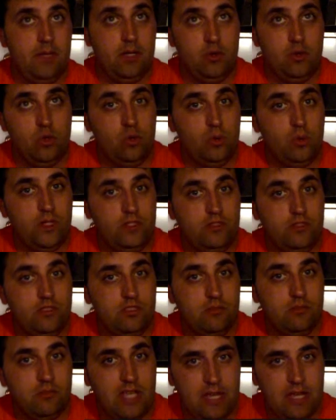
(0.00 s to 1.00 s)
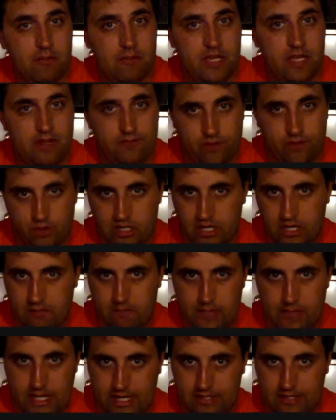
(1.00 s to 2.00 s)
you won't. Maybe if you come
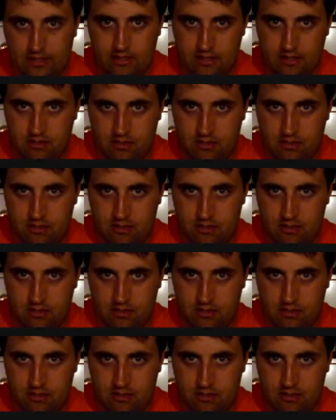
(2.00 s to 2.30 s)
back,